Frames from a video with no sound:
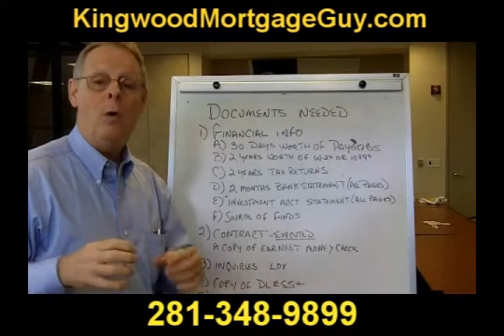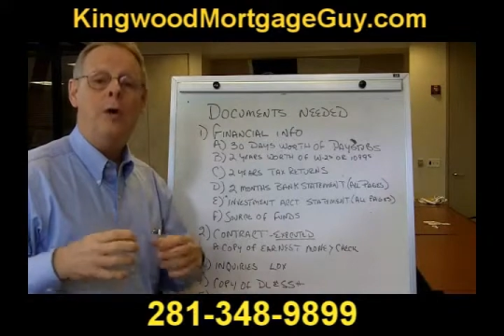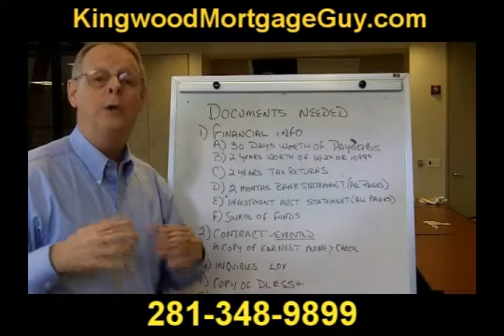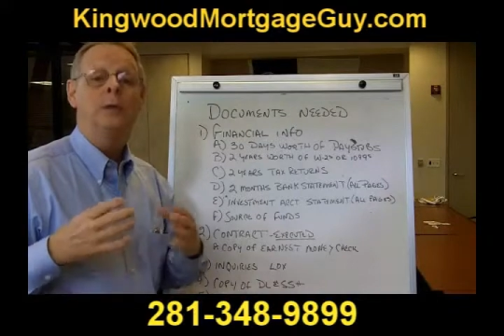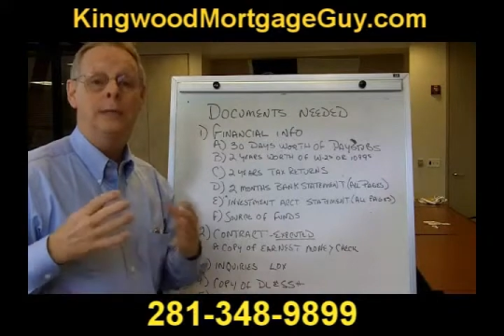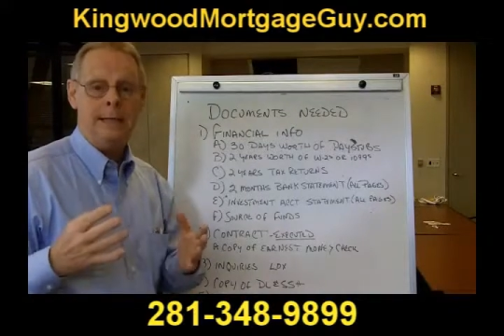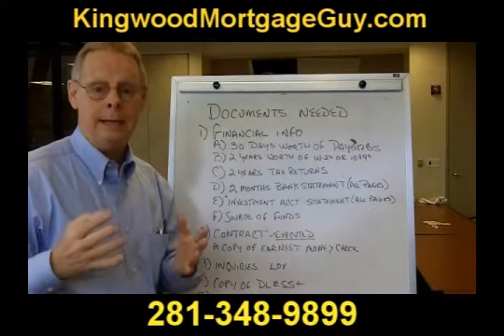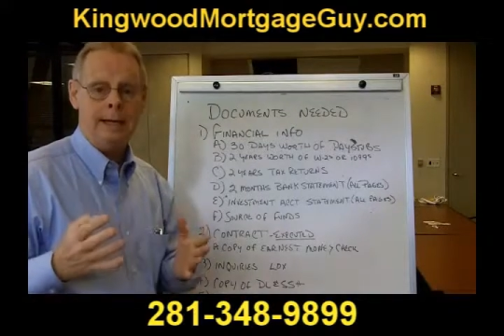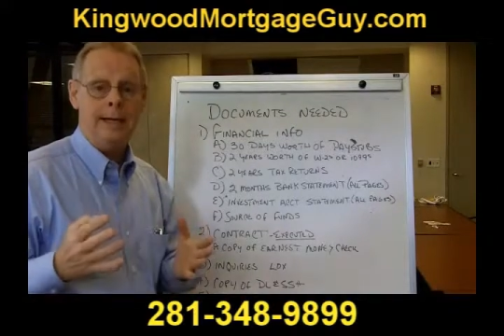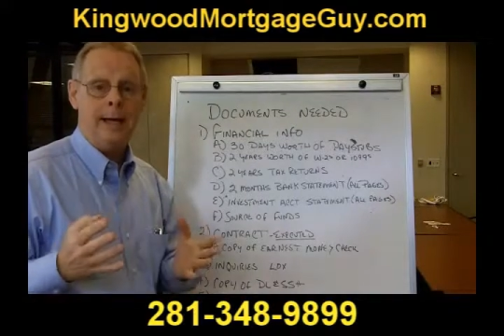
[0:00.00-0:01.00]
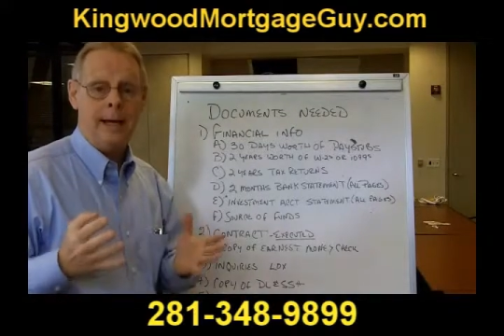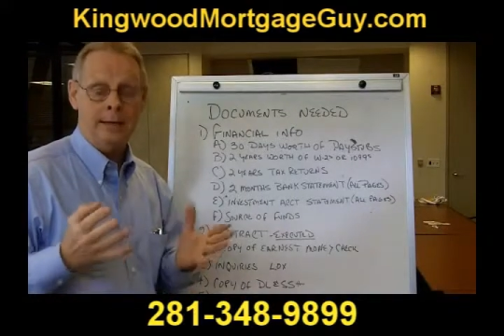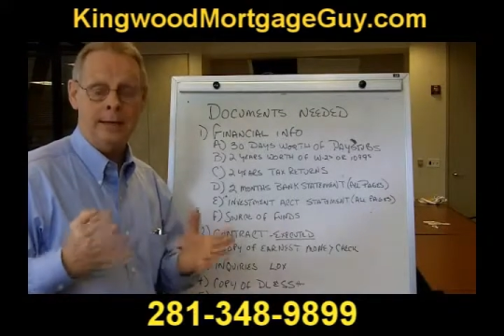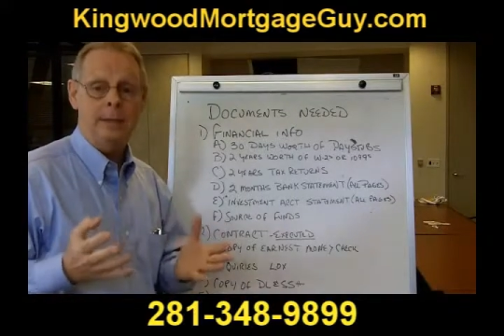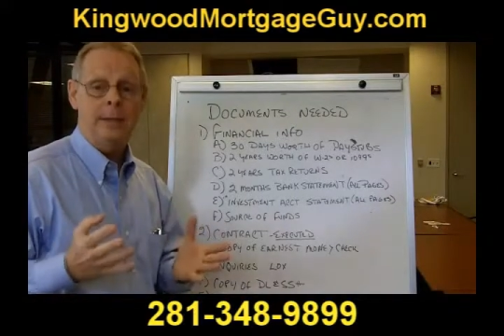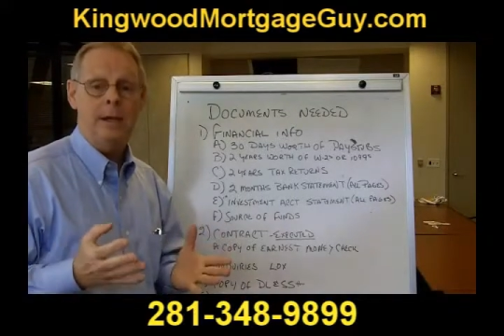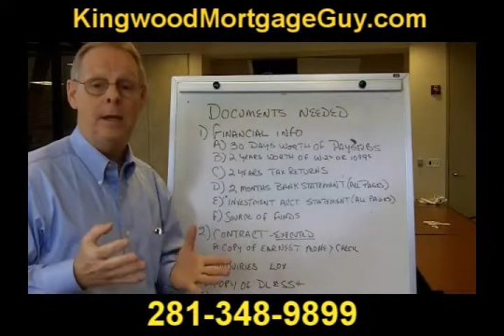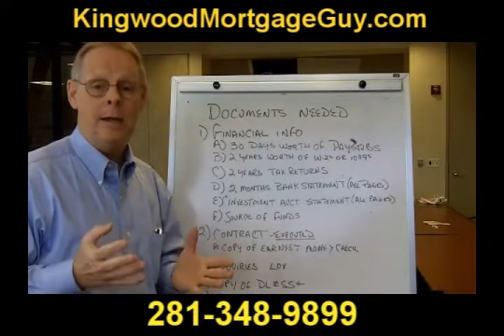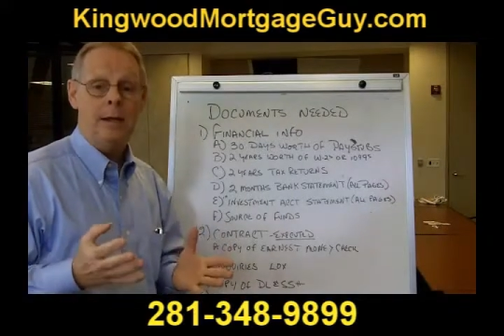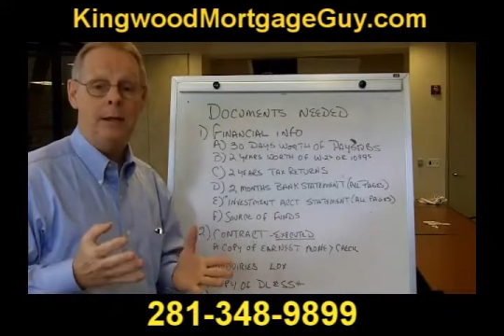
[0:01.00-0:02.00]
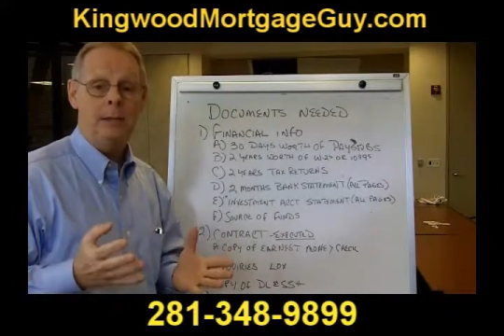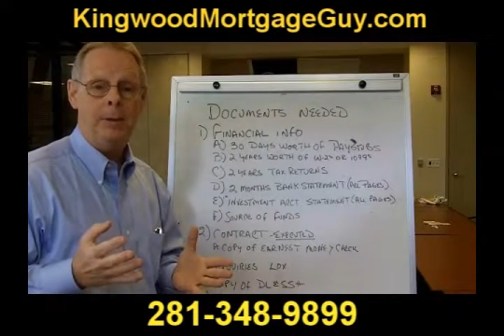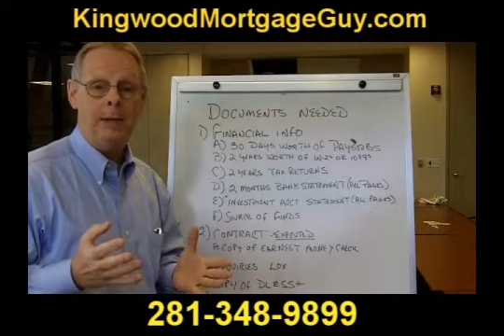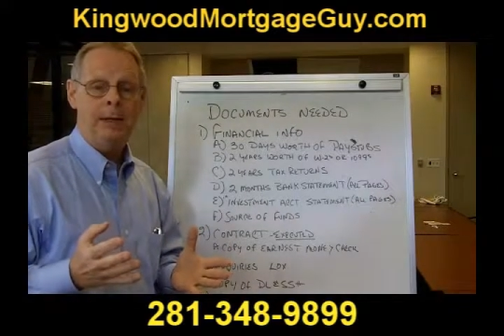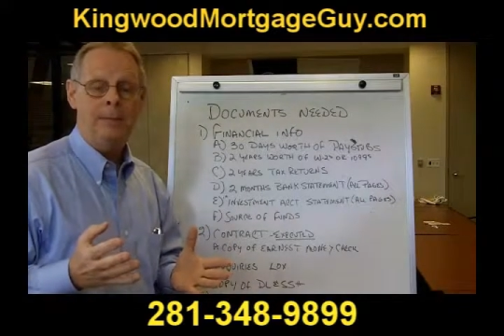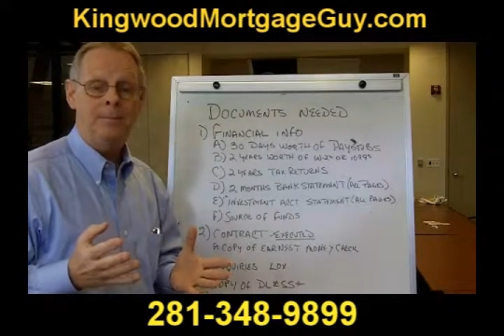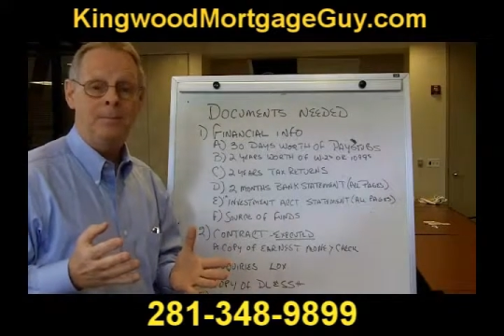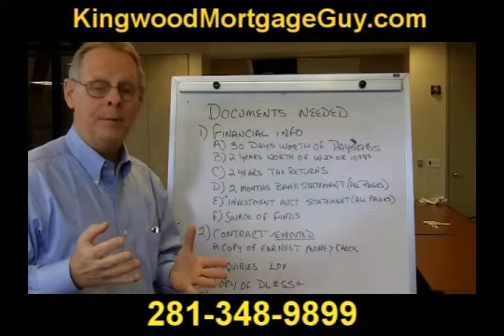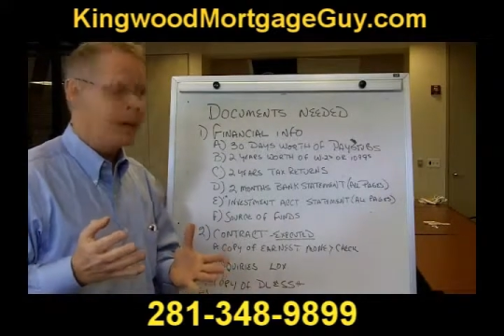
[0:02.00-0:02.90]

or your 1099s, depending on how you get paid.